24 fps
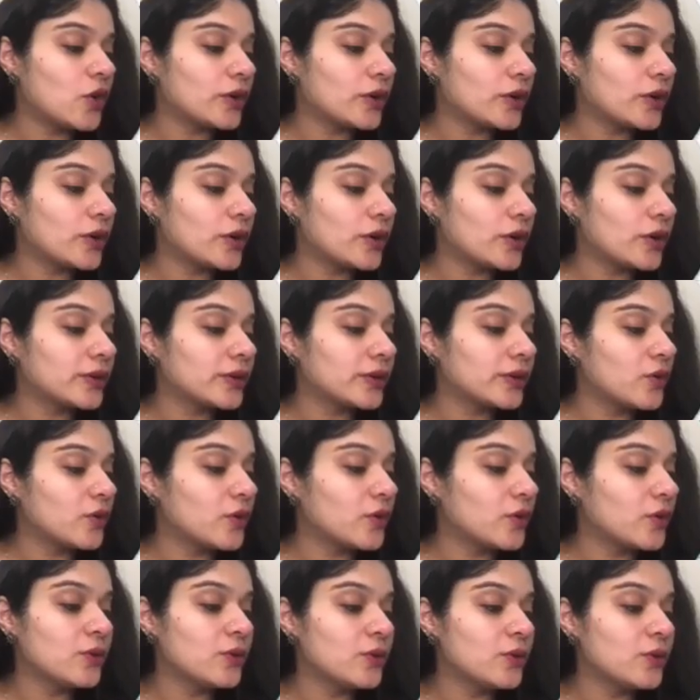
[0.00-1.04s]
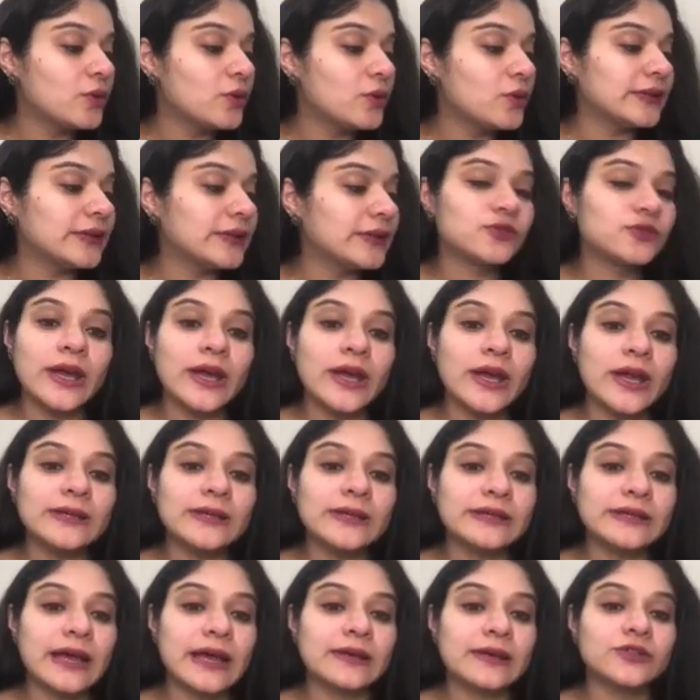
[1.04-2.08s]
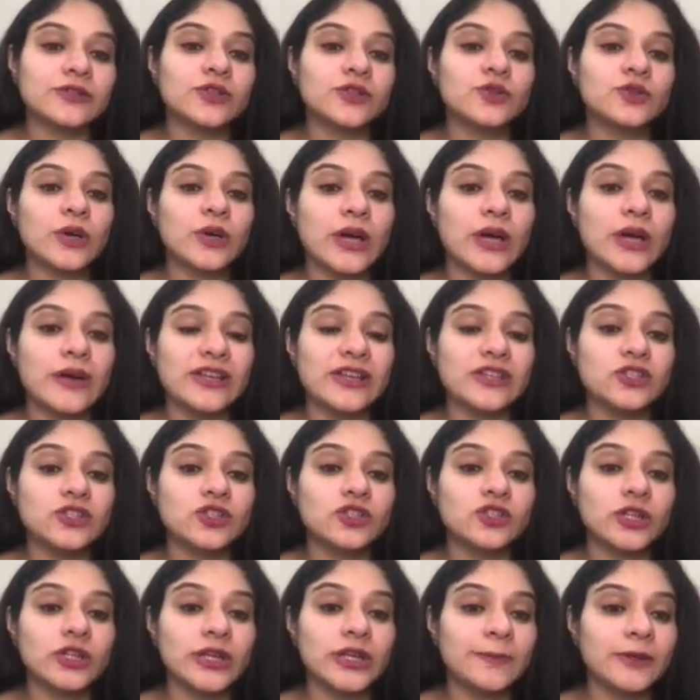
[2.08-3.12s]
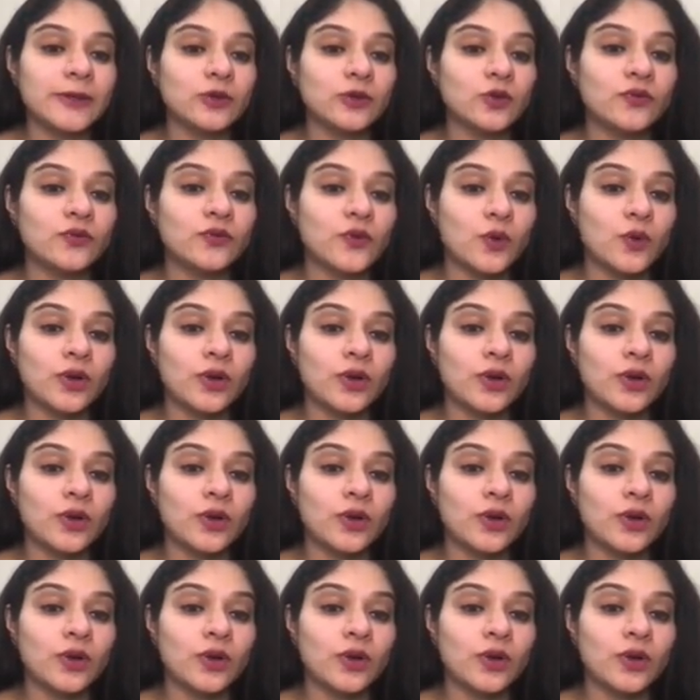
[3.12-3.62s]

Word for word: fourth, third one, that is tribasic acid, you have H three P O four,